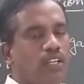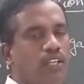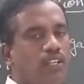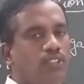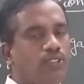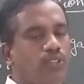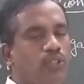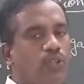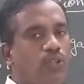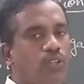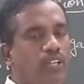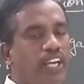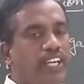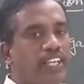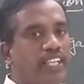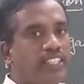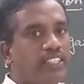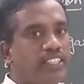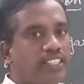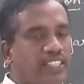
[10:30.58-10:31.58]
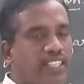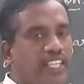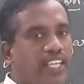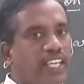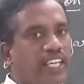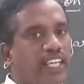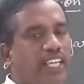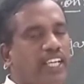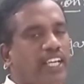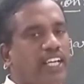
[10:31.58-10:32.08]
So let us
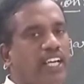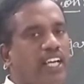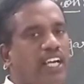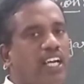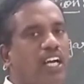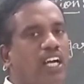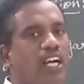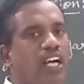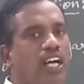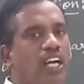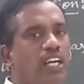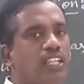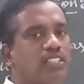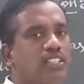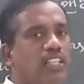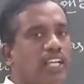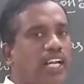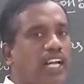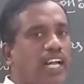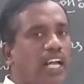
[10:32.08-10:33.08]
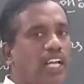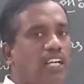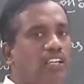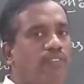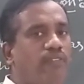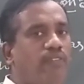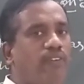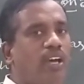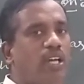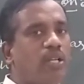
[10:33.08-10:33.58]
see the
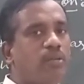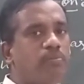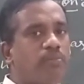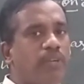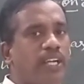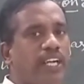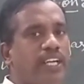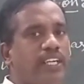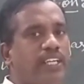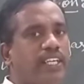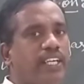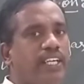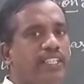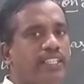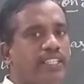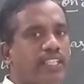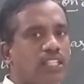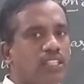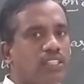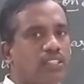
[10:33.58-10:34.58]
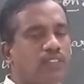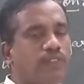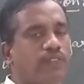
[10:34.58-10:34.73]
confirmatory test